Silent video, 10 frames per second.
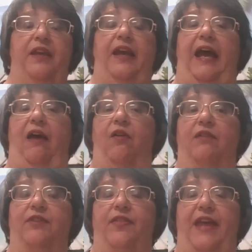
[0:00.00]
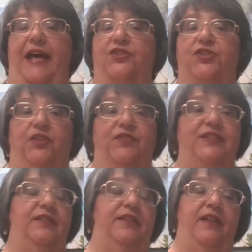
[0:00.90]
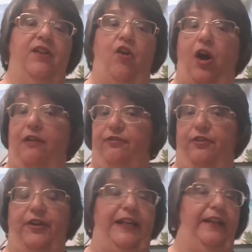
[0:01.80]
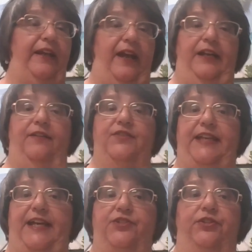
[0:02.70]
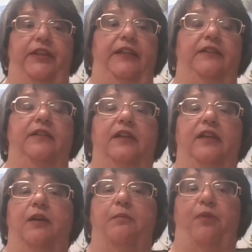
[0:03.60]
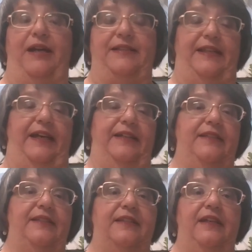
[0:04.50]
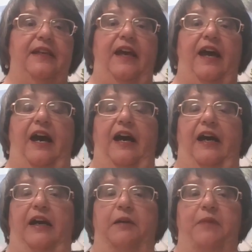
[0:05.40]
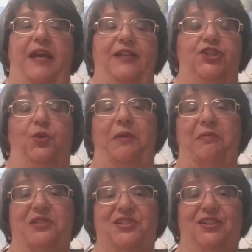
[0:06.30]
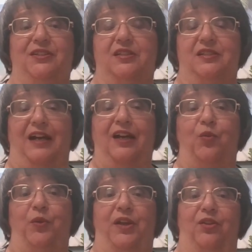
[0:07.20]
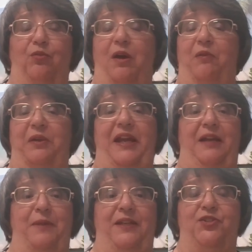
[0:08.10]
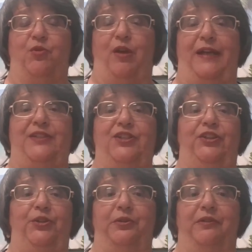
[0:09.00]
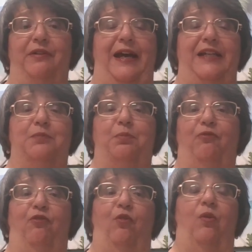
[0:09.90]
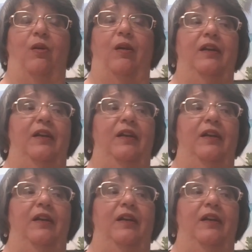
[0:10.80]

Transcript: However, that service didn't offer any kind of scheduling process, and so we were still stuck with what we had been trying to utilize before.